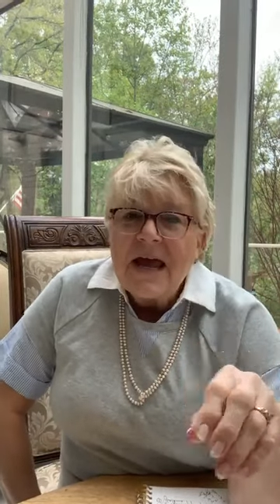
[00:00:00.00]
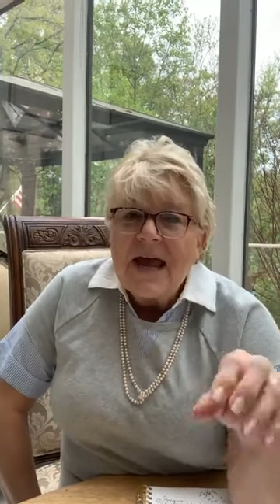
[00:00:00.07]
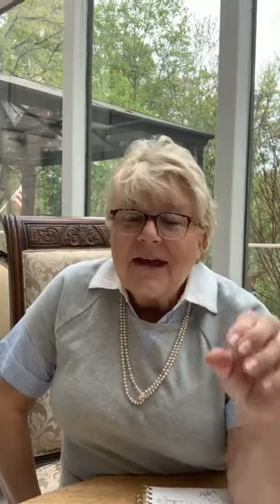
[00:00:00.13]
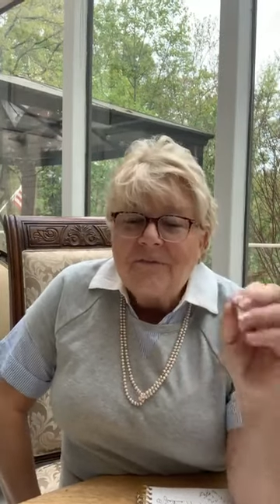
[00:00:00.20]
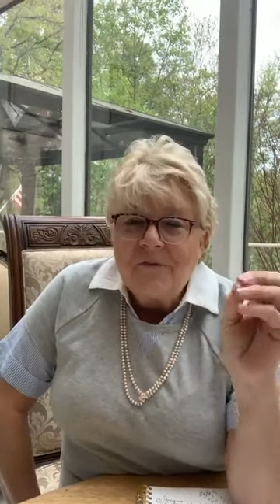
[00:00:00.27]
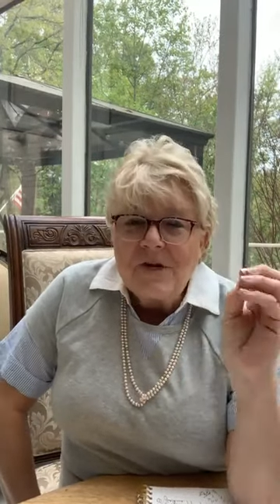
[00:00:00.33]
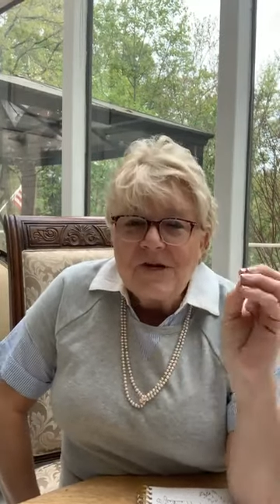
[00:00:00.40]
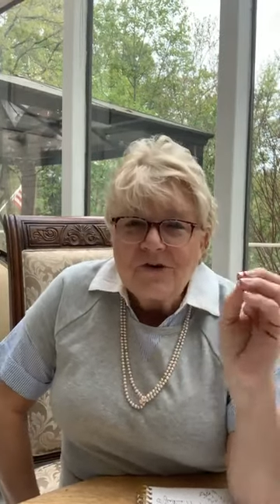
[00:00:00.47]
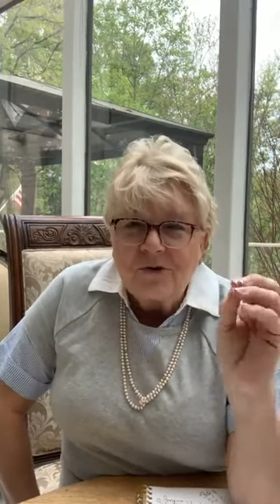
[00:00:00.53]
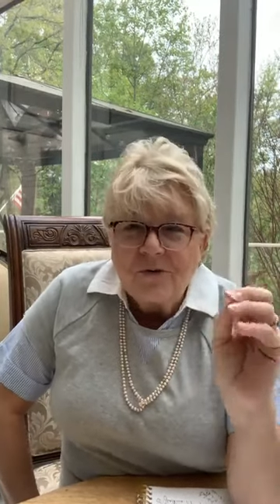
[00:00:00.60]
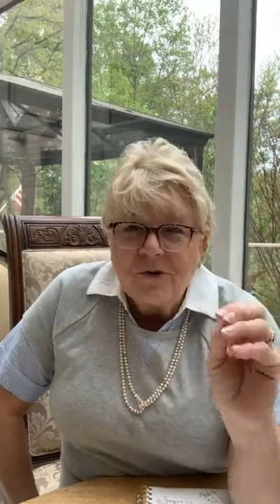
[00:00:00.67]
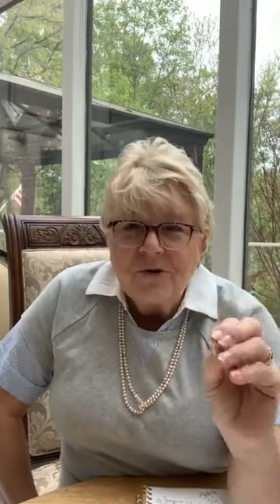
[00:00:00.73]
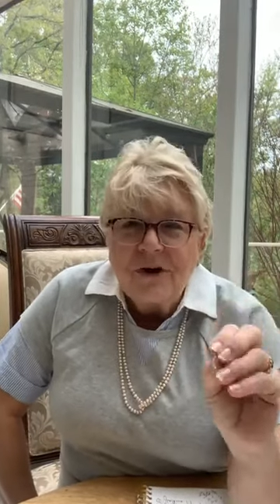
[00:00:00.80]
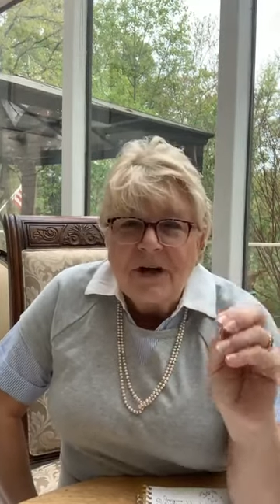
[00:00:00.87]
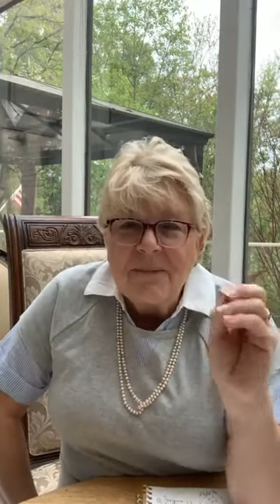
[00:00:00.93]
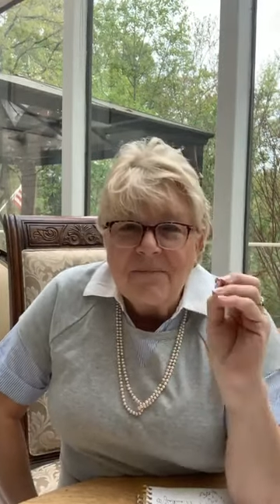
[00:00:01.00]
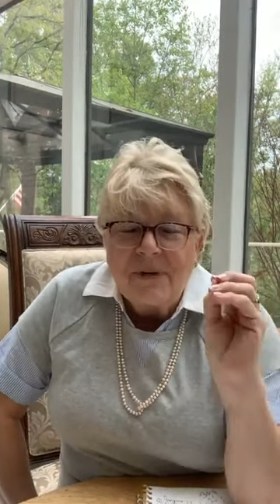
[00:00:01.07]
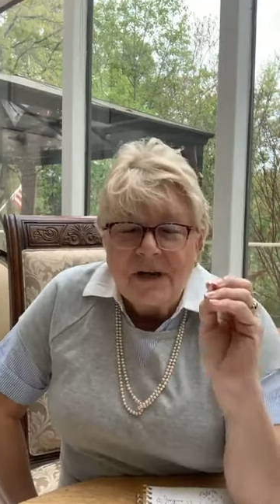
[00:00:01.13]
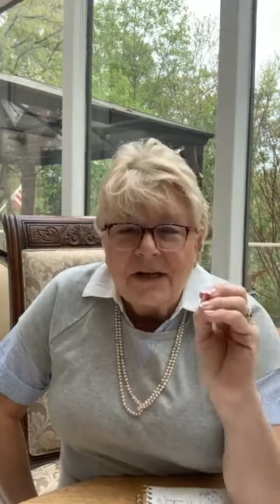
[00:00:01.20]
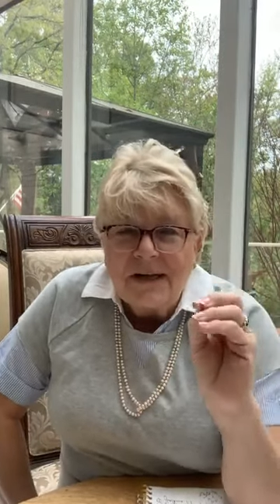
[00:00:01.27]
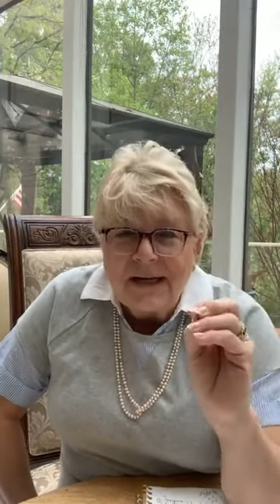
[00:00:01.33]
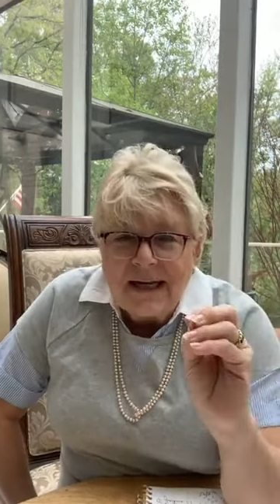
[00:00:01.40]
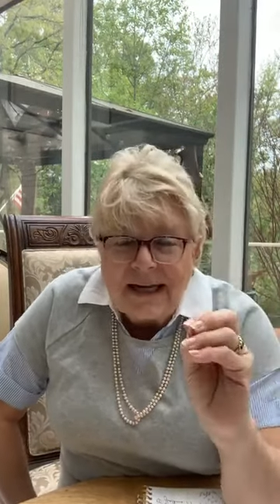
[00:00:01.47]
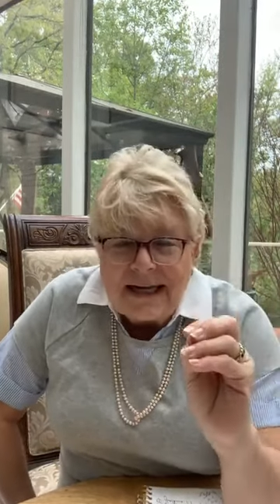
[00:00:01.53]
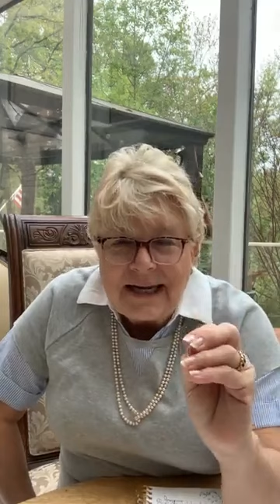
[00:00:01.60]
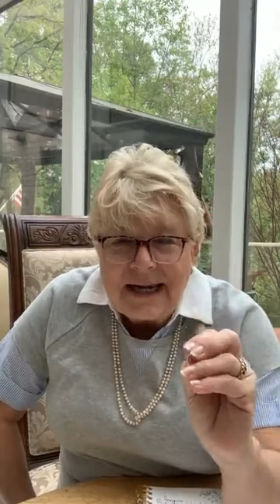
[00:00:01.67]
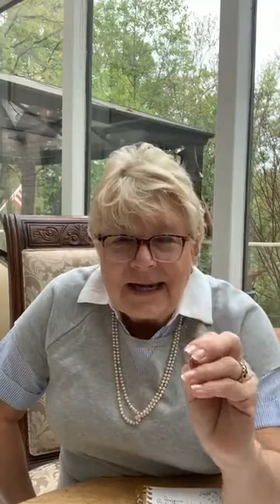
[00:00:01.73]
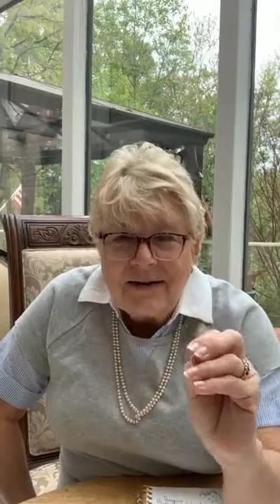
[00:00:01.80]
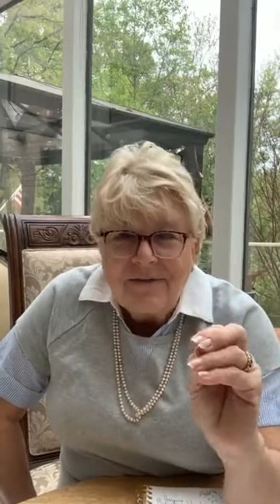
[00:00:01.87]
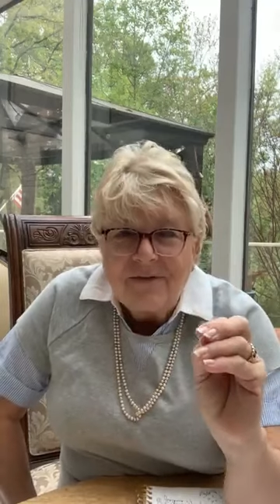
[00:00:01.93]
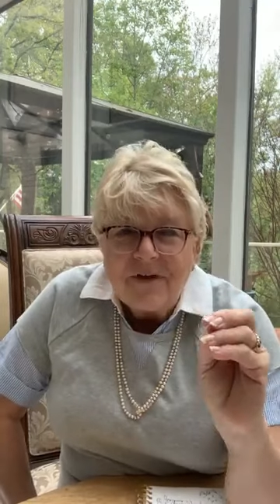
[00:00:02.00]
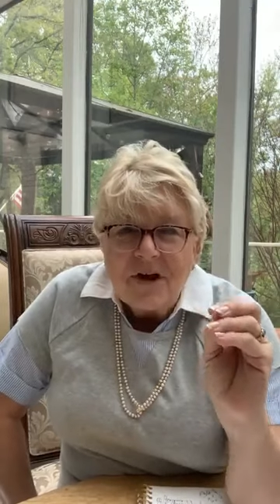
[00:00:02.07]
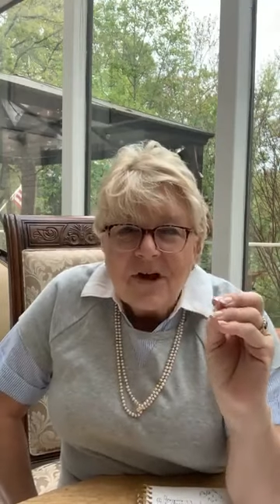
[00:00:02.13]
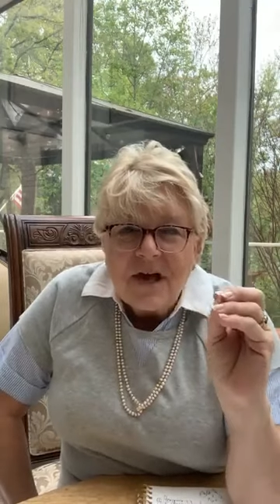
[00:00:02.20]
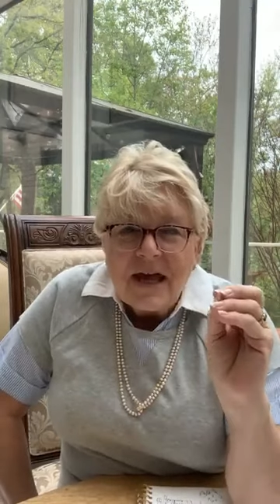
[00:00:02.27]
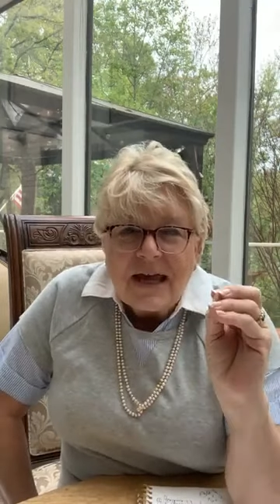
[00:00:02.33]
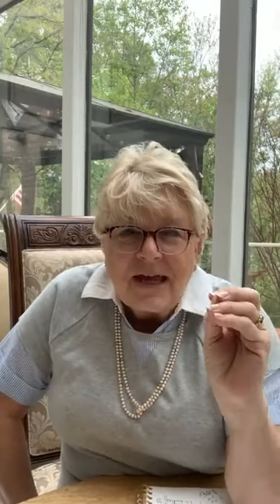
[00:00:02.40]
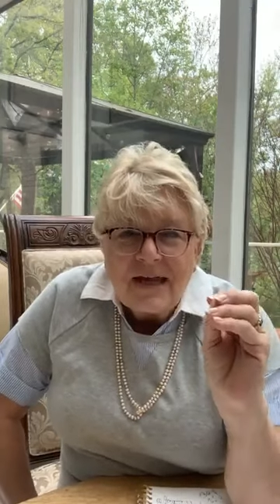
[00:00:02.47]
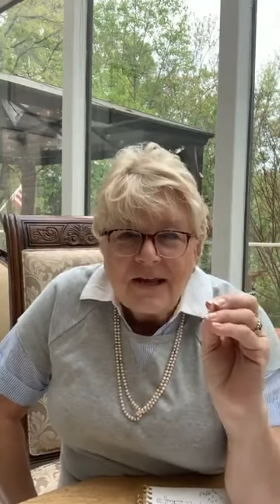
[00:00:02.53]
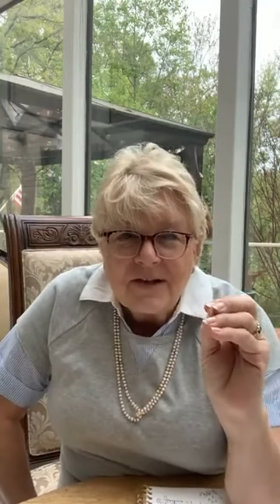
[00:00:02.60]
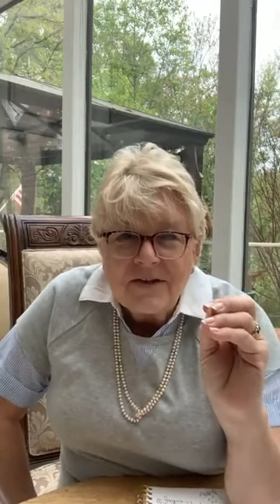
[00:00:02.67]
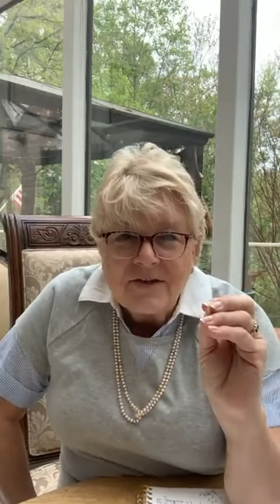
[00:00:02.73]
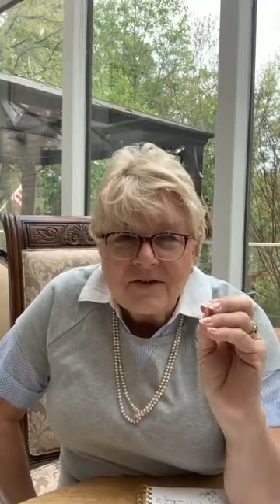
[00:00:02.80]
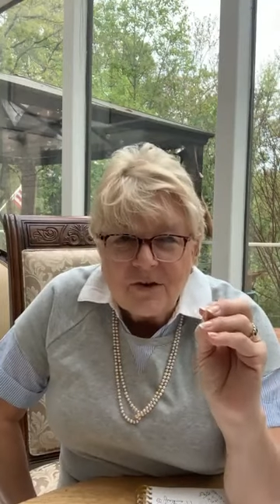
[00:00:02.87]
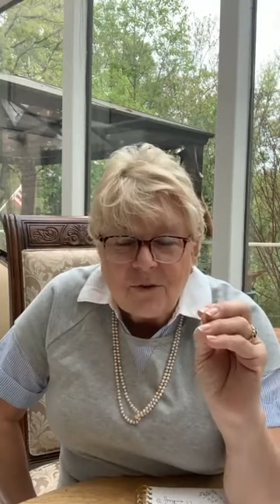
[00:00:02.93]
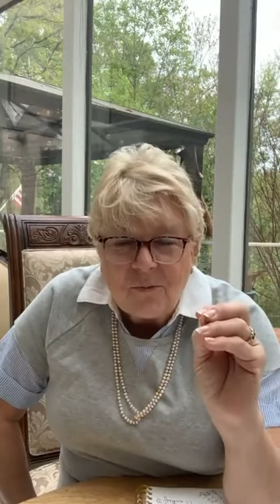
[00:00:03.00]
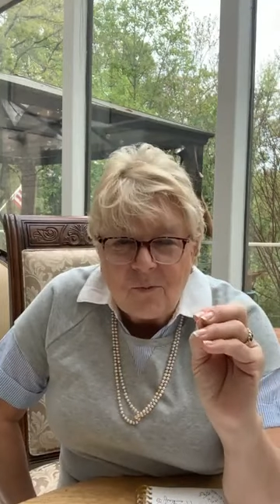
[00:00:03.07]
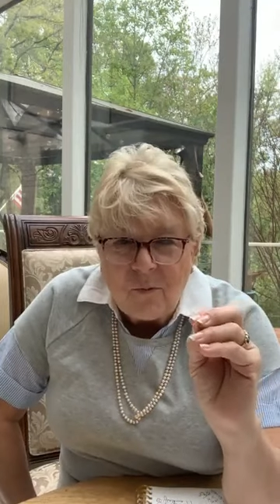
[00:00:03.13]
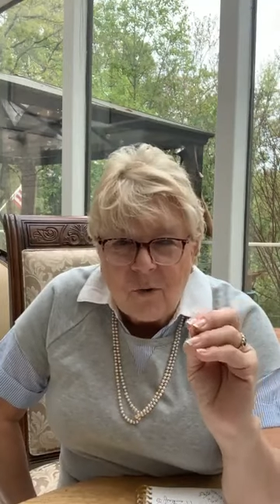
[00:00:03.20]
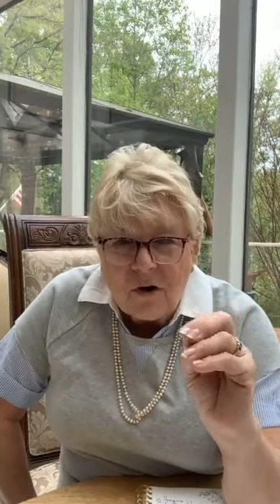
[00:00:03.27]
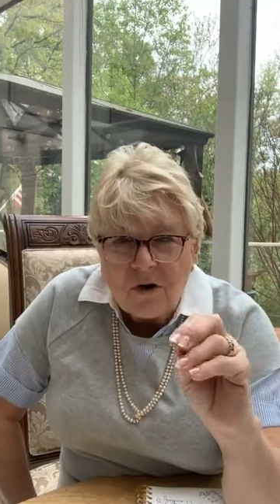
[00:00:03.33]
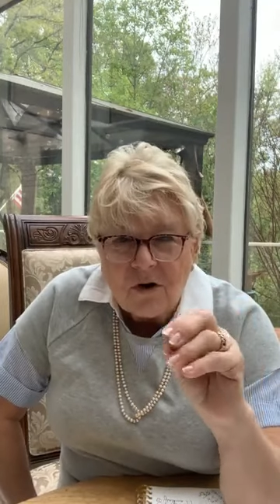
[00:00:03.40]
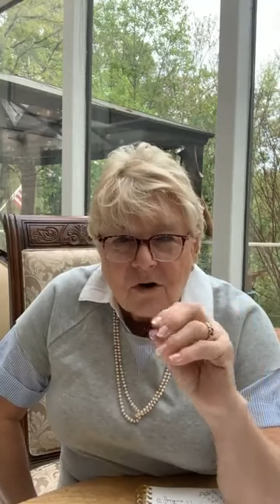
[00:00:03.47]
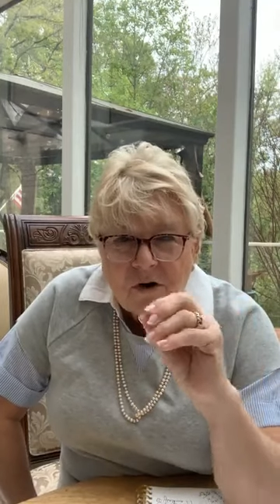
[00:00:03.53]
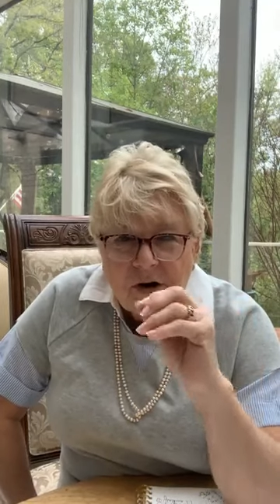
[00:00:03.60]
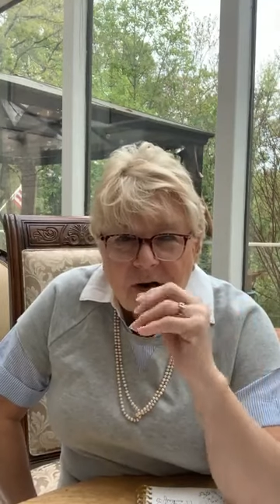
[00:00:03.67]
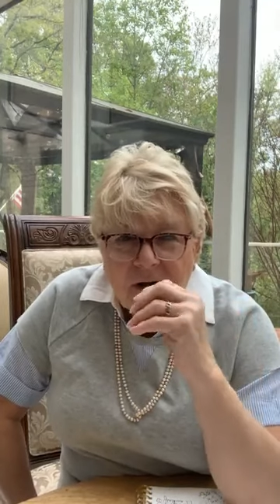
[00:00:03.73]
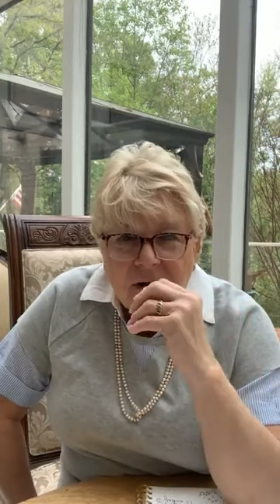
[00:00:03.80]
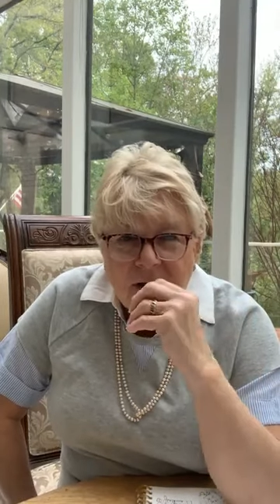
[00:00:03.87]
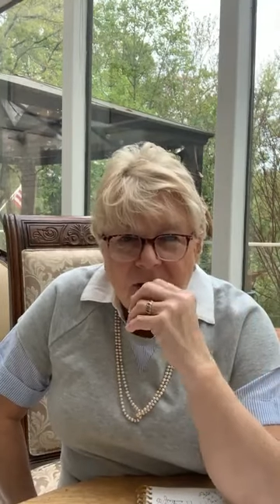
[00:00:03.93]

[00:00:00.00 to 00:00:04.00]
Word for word: if we truly believe his word,